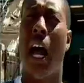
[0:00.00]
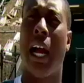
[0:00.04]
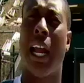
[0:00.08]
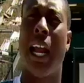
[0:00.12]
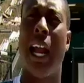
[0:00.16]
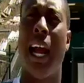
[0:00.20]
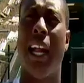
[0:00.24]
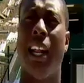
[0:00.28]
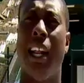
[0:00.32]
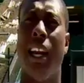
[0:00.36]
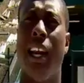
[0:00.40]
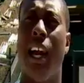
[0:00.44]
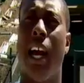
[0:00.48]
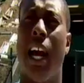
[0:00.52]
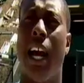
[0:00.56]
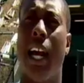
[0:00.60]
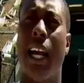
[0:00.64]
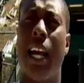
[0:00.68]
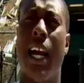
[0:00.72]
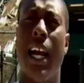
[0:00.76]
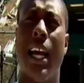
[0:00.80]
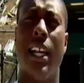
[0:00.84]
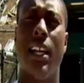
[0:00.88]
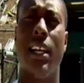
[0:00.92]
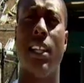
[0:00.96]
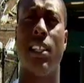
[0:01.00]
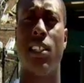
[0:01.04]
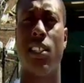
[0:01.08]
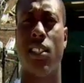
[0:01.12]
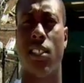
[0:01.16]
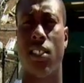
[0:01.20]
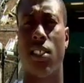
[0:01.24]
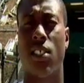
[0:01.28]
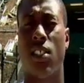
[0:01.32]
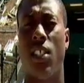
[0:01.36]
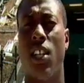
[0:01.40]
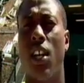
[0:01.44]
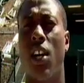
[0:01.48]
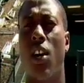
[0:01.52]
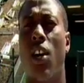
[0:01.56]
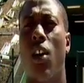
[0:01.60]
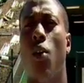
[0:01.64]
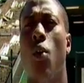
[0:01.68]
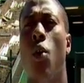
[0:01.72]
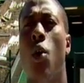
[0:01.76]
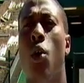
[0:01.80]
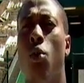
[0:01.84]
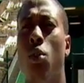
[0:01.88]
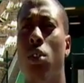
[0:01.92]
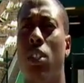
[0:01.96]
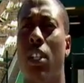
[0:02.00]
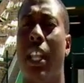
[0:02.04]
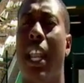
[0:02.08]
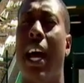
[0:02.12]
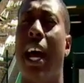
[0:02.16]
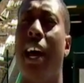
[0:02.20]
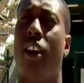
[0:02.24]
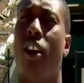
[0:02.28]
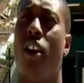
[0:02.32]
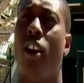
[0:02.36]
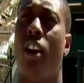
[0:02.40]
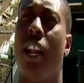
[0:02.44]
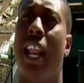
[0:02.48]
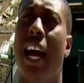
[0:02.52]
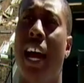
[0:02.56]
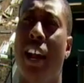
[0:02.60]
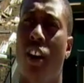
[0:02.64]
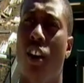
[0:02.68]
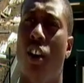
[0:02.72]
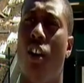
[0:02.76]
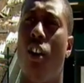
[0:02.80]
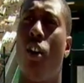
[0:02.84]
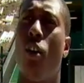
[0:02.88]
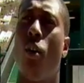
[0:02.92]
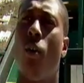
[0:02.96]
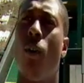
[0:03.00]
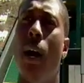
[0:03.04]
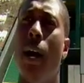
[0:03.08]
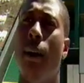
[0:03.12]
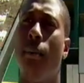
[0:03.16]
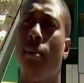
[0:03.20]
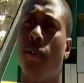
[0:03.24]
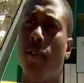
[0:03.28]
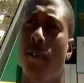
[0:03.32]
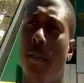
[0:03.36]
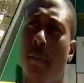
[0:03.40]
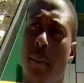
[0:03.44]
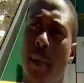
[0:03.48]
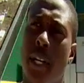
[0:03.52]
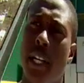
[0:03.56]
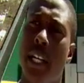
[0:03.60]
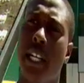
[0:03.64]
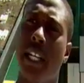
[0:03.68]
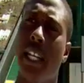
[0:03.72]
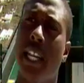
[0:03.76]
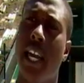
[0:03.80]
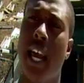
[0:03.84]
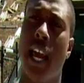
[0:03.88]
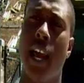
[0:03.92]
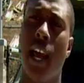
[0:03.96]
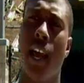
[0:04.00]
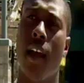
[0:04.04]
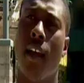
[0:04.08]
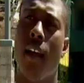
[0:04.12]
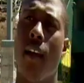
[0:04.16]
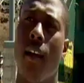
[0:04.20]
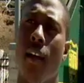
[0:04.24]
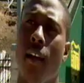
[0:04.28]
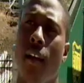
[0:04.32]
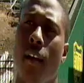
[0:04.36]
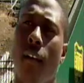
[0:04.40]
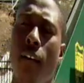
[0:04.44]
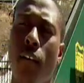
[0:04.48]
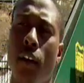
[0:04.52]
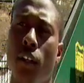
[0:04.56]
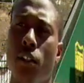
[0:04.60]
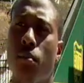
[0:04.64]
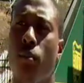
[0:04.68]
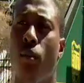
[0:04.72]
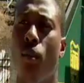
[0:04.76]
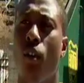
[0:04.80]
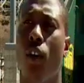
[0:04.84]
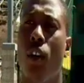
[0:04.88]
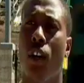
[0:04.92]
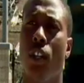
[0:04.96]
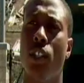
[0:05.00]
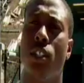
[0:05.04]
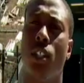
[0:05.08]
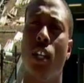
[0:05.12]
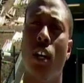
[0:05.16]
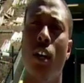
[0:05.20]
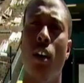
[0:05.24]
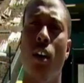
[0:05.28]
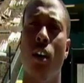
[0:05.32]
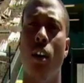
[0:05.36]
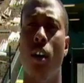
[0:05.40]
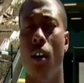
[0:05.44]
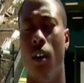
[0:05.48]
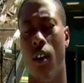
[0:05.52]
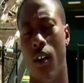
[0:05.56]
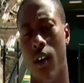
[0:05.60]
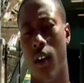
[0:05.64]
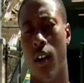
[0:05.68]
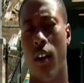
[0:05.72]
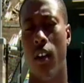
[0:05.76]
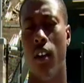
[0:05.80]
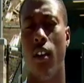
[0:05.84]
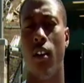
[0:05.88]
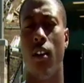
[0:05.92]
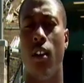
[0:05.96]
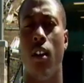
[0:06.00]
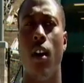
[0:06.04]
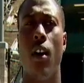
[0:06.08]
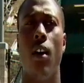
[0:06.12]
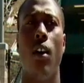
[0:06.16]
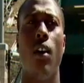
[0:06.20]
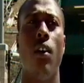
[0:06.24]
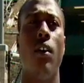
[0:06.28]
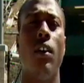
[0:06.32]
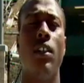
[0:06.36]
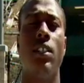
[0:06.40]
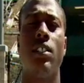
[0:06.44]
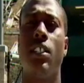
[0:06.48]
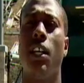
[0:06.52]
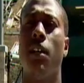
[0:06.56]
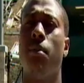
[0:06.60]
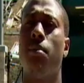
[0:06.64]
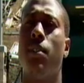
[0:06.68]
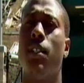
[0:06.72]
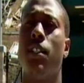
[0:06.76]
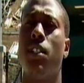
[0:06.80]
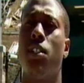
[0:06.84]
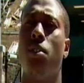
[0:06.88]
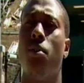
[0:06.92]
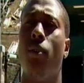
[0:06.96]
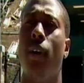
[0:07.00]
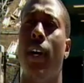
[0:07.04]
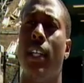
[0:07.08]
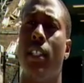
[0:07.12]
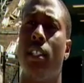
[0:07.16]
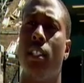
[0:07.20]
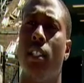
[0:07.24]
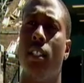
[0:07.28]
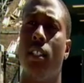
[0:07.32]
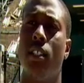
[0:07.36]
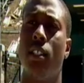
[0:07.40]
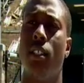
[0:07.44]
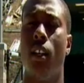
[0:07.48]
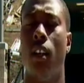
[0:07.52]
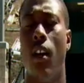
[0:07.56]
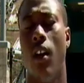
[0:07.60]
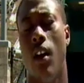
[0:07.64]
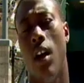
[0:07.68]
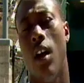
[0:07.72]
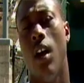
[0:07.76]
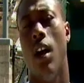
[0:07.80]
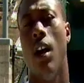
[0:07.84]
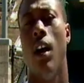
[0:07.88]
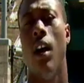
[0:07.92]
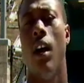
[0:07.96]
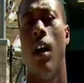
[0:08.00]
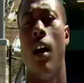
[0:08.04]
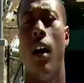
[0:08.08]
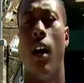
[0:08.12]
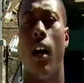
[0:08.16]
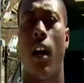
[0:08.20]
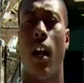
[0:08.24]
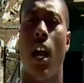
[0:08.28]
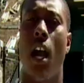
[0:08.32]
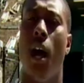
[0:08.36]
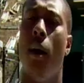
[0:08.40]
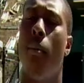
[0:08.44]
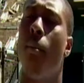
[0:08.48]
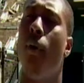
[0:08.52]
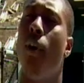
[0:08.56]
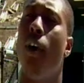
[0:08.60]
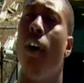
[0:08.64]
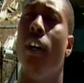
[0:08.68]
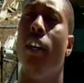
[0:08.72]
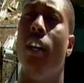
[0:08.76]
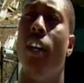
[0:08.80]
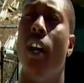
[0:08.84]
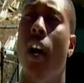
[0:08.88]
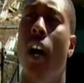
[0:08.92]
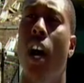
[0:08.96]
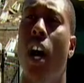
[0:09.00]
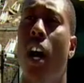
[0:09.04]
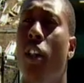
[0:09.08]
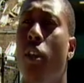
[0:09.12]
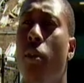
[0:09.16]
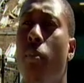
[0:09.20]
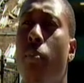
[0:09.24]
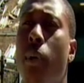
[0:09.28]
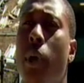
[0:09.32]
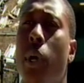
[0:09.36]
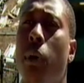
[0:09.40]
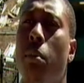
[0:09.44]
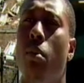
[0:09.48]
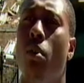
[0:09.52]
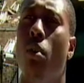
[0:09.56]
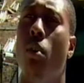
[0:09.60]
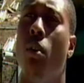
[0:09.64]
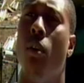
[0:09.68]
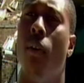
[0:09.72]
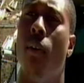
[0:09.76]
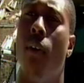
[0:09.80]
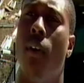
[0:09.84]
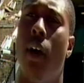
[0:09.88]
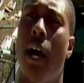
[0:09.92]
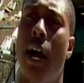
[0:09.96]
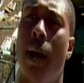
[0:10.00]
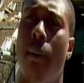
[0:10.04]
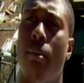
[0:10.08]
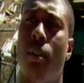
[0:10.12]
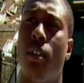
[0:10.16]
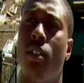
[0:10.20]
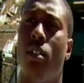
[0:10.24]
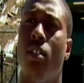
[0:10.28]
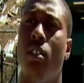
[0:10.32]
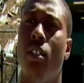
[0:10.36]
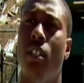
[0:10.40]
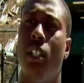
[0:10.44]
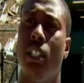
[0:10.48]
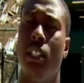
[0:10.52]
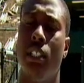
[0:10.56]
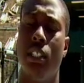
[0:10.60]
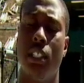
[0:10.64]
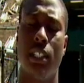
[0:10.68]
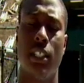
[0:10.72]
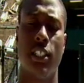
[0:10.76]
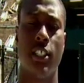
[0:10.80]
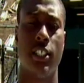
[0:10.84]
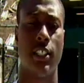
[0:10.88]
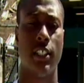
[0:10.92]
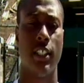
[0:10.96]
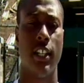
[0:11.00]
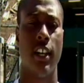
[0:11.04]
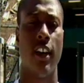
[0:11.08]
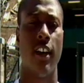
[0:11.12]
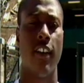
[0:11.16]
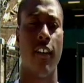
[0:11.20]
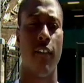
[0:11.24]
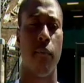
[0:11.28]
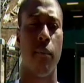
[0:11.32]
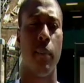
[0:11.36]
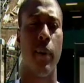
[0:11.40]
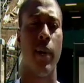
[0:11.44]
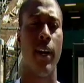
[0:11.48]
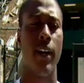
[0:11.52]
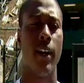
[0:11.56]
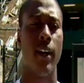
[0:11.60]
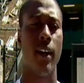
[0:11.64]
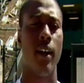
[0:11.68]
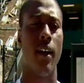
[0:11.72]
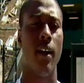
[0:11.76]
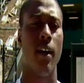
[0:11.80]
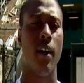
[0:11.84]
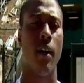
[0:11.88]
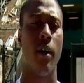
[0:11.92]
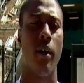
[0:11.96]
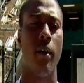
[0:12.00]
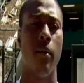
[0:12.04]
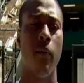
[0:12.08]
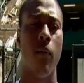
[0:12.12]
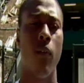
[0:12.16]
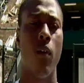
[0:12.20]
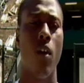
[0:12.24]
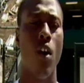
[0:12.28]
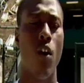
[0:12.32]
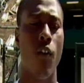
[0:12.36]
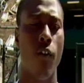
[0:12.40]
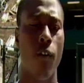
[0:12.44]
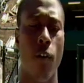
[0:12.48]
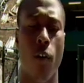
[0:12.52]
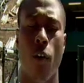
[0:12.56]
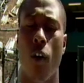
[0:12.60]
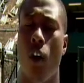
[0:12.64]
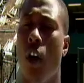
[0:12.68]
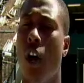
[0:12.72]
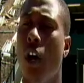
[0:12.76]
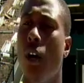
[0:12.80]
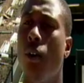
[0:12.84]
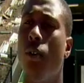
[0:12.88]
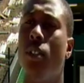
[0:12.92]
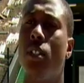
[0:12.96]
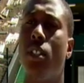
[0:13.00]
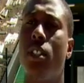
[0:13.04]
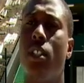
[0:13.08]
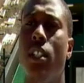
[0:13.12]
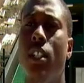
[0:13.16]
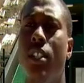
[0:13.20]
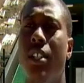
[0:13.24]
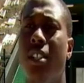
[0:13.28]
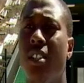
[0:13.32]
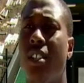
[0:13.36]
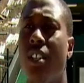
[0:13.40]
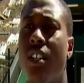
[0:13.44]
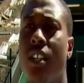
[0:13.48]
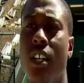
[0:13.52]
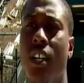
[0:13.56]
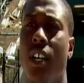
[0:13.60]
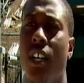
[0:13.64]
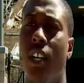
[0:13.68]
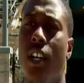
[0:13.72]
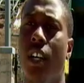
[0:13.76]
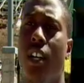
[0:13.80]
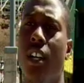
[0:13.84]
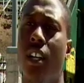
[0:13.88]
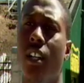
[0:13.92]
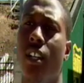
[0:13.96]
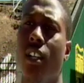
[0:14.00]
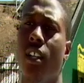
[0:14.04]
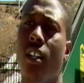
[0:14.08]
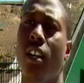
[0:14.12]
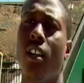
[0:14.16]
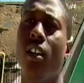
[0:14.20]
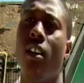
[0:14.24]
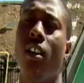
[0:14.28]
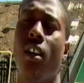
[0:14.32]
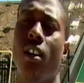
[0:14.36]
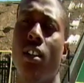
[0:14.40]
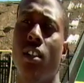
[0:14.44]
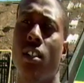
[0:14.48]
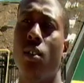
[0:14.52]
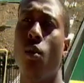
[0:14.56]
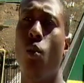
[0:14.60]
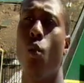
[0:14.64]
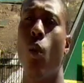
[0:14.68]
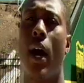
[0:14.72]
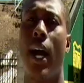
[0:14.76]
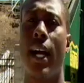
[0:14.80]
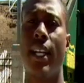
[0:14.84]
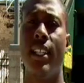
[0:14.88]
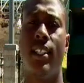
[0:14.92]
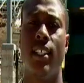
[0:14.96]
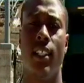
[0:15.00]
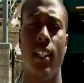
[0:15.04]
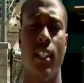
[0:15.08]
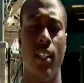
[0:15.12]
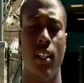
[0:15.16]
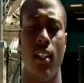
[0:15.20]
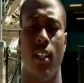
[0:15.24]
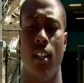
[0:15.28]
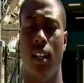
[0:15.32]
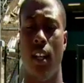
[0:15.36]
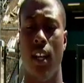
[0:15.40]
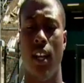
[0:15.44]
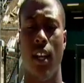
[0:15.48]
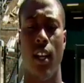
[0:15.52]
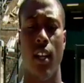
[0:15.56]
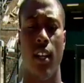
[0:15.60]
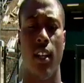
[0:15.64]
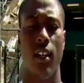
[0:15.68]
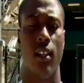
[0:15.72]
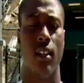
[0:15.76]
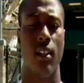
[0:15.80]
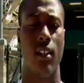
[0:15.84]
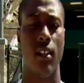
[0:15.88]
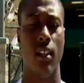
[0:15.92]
kind of took what was lighter on the reps for me today. It was more so, you know, in some situations, a couple of other people, opportunities and stuff. But overall, it was still good, you know, watching and,